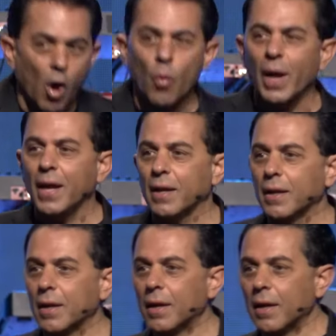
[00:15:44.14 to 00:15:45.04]
Oh, wait,
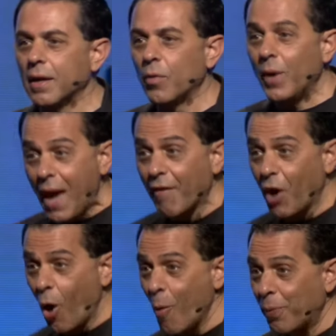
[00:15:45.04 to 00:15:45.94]
we have
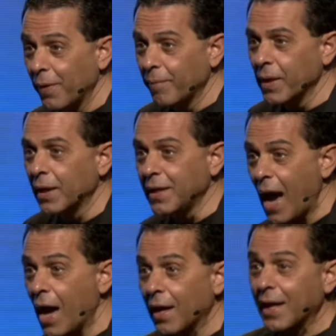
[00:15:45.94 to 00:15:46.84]
hope?
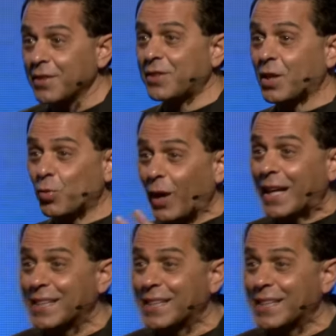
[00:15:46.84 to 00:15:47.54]
Yeah, it says we're